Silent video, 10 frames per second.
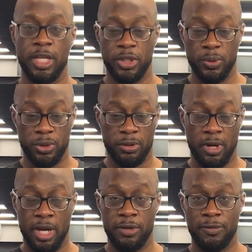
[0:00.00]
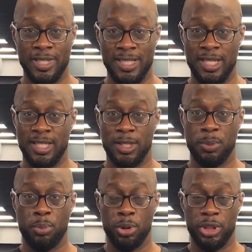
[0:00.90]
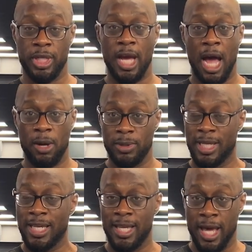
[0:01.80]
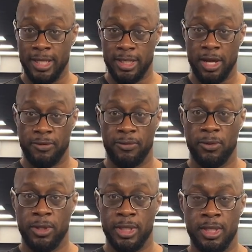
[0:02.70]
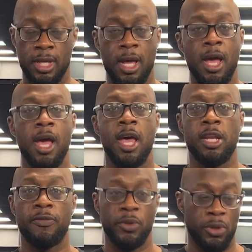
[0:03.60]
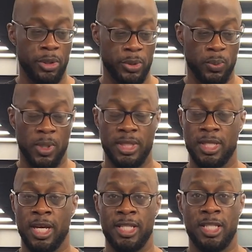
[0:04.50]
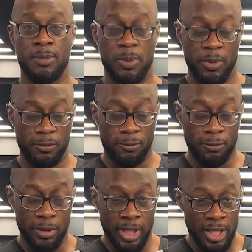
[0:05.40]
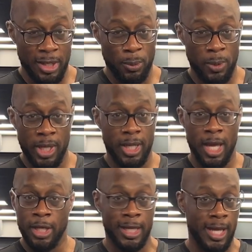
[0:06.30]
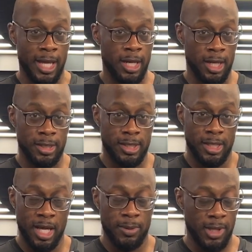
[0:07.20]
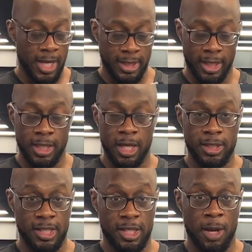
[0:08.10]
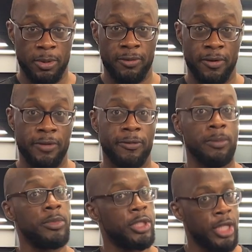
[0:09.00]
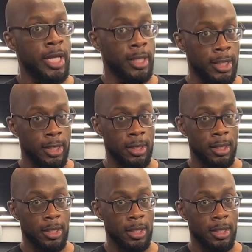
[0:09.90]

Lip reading: as you try and resist pushing out against that force. And if you notice one side seems to be really weak and it cannot stabilize, it cannot stop your friend from gently